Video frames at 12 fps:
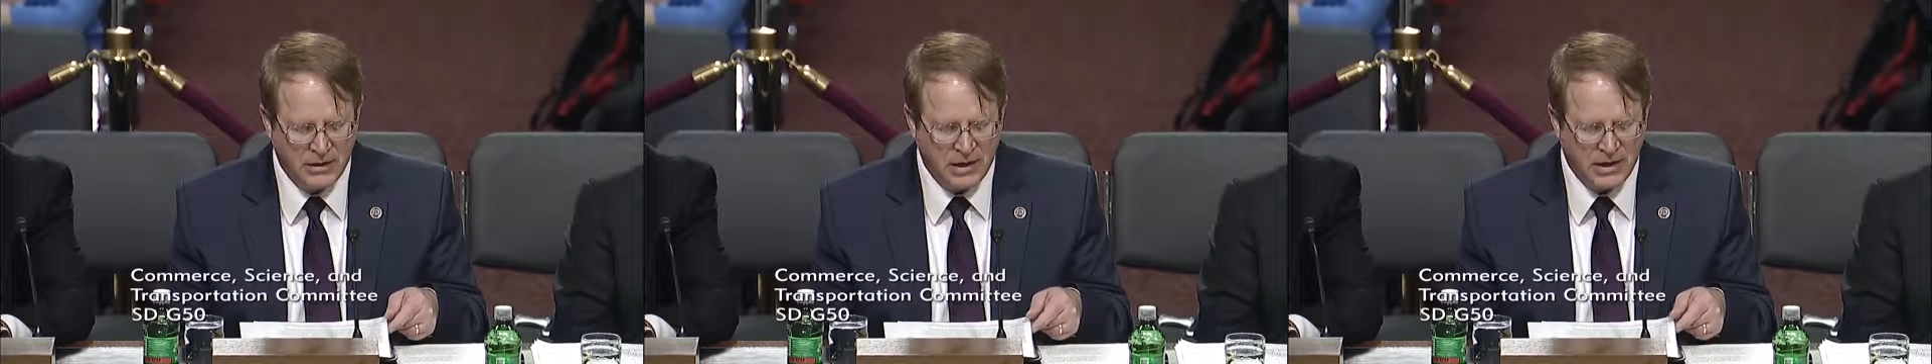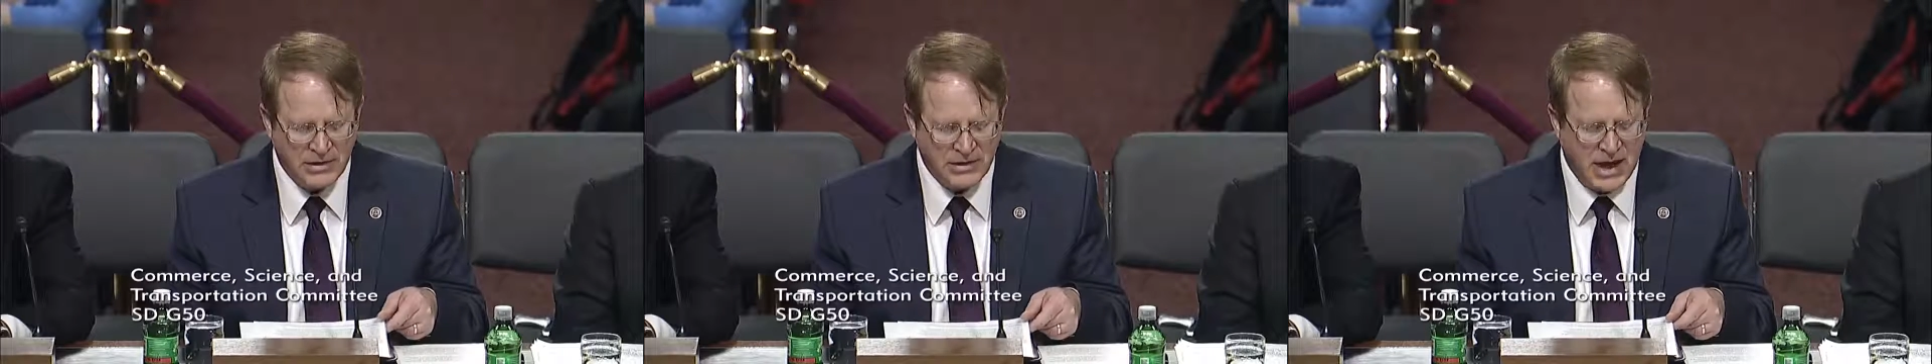
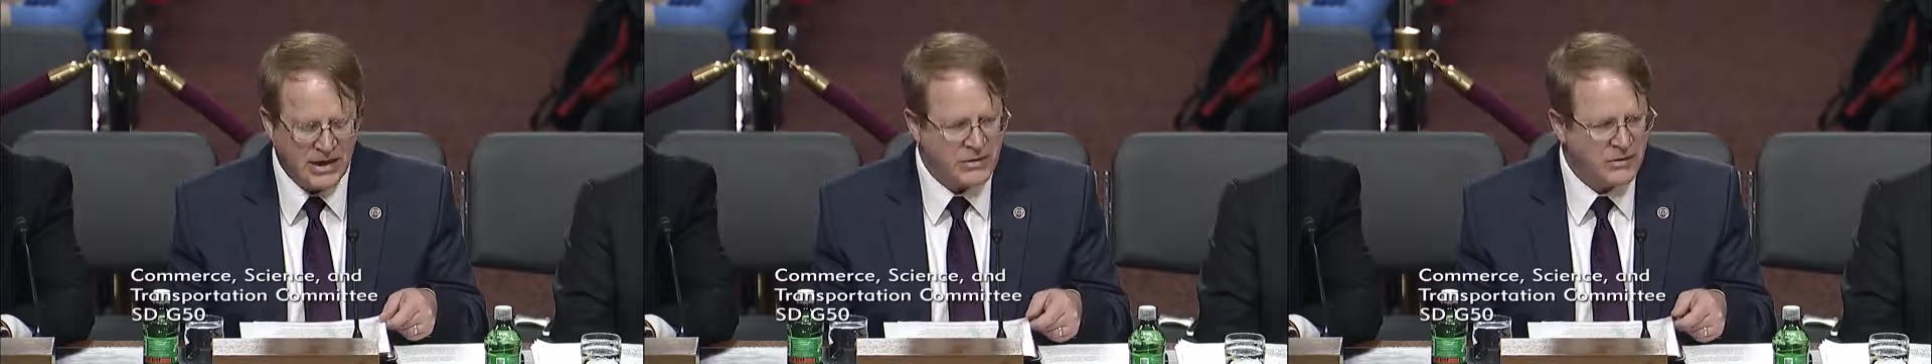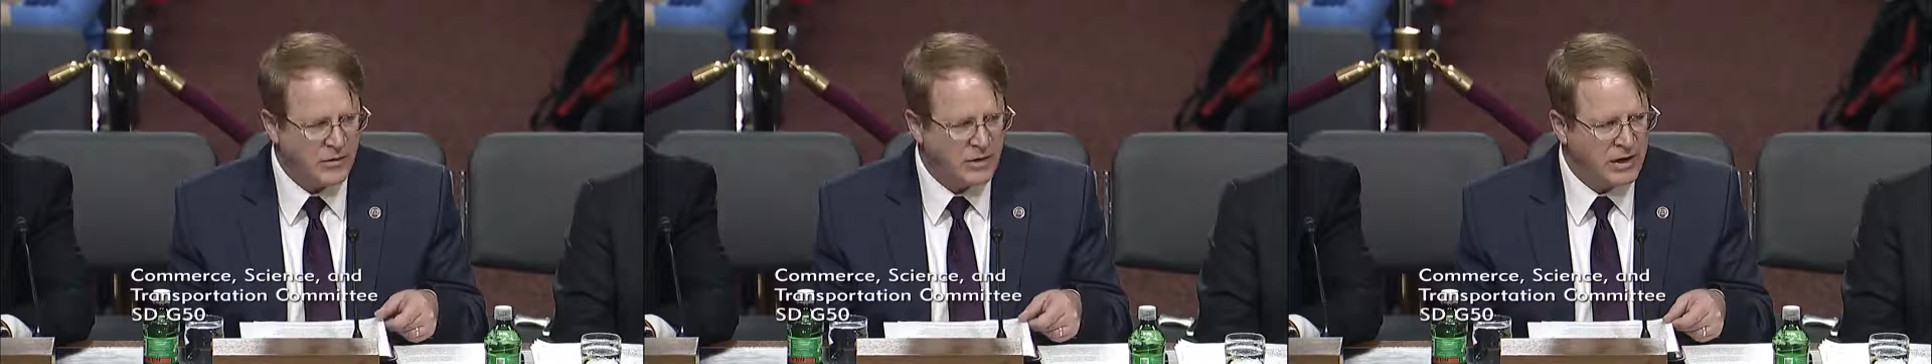It is not
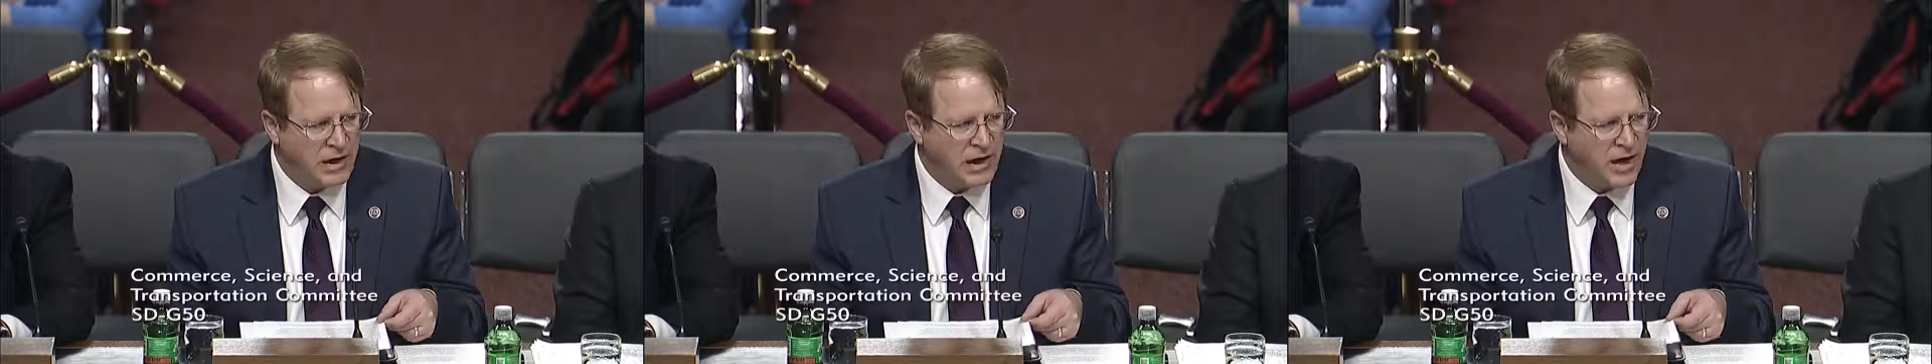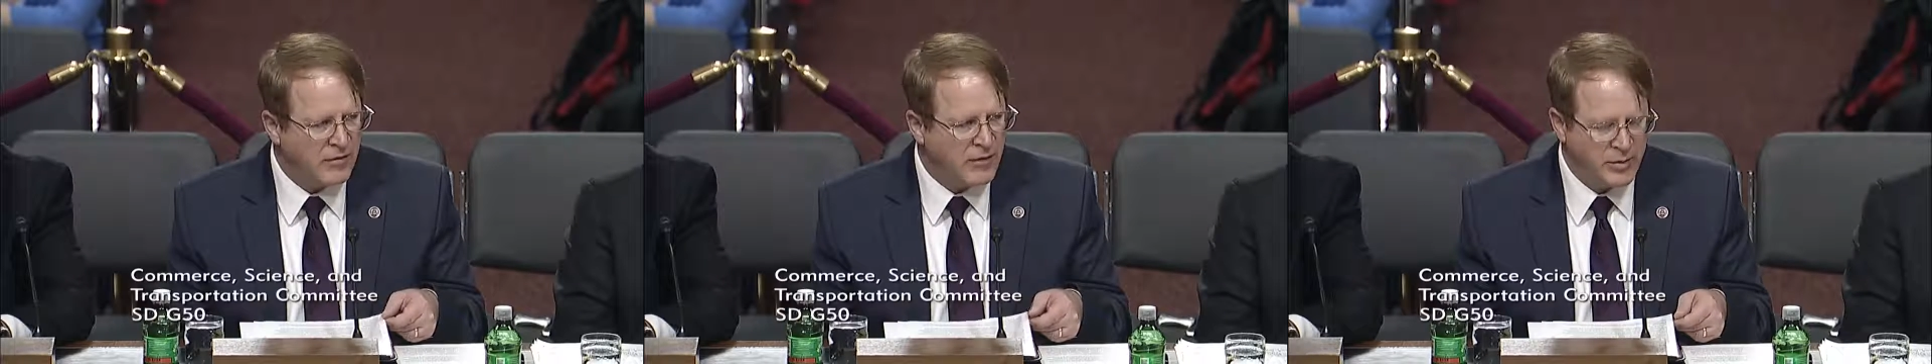solely a
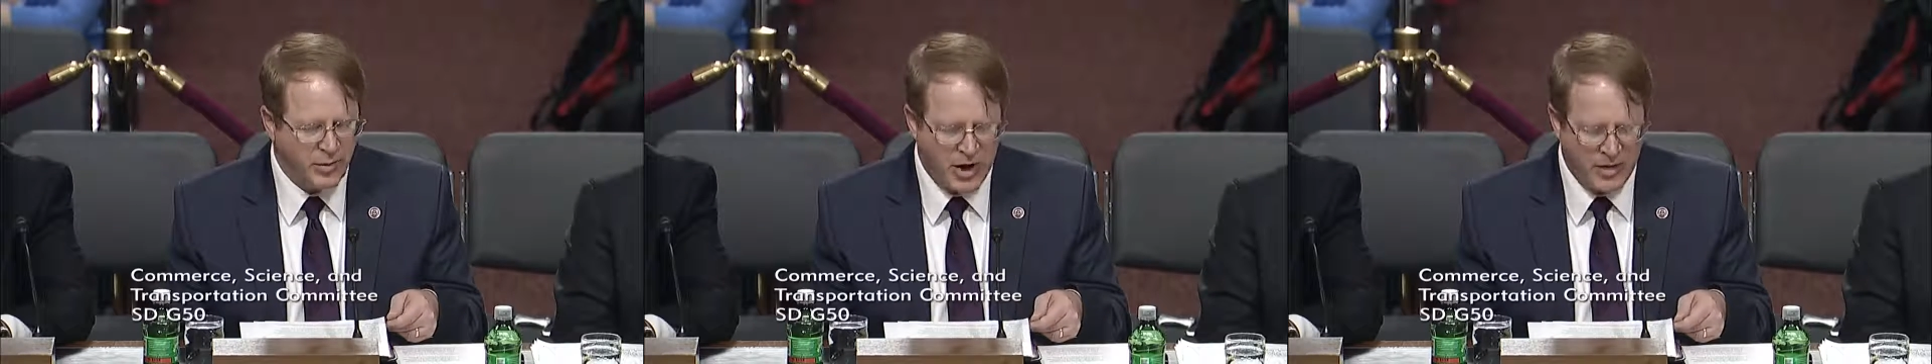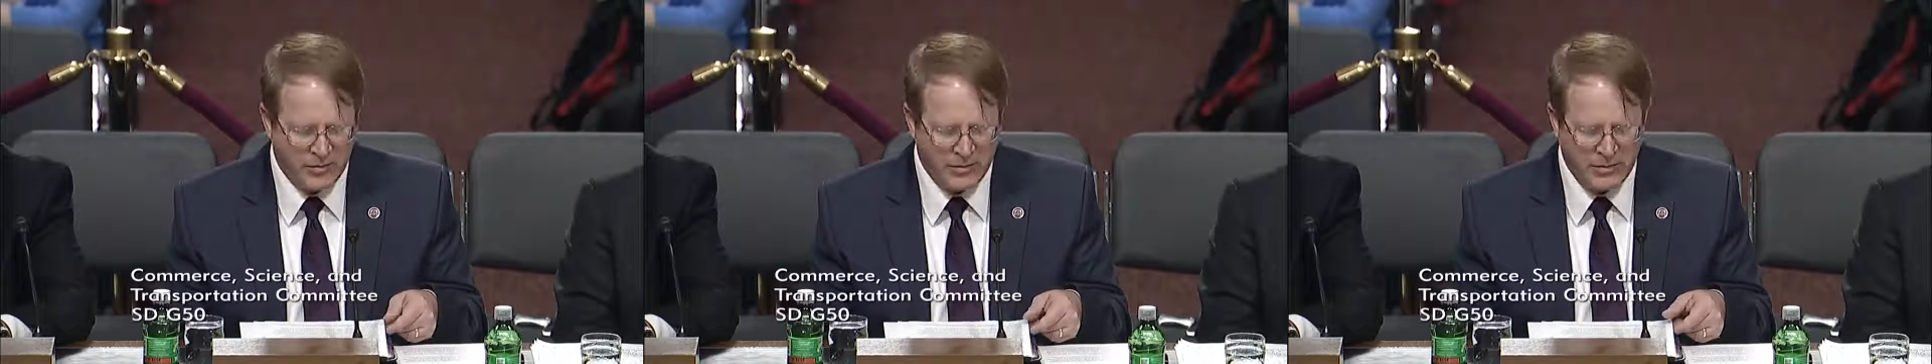government
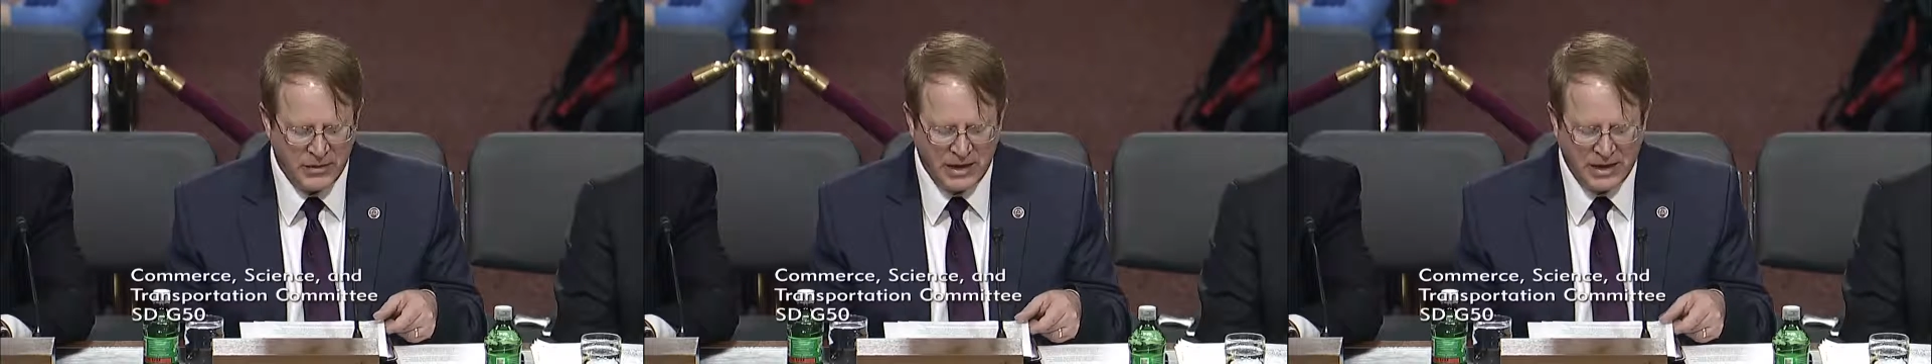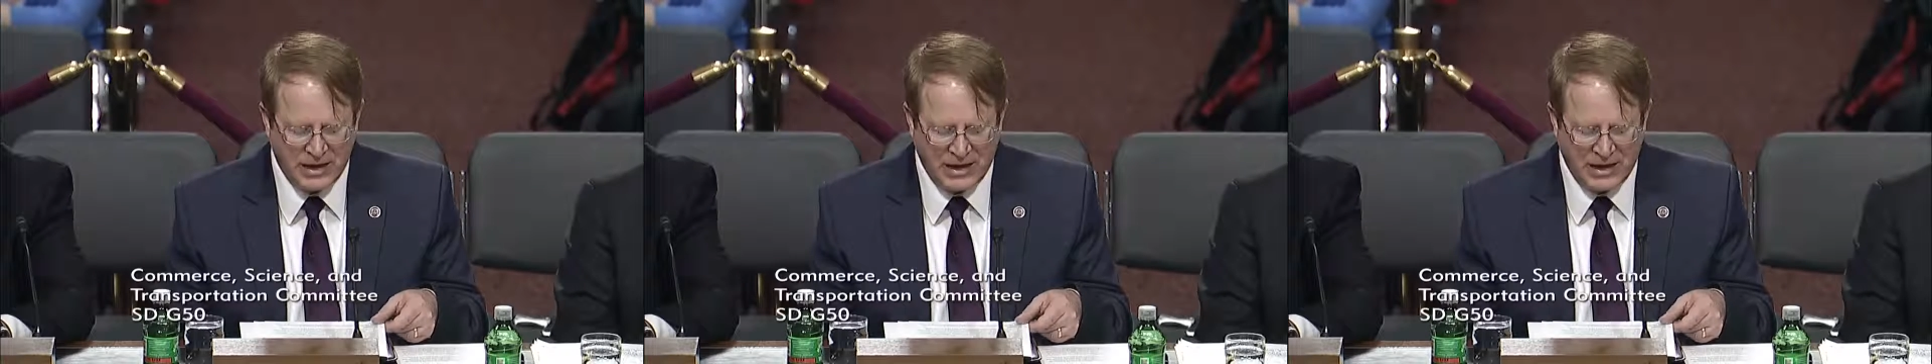problem,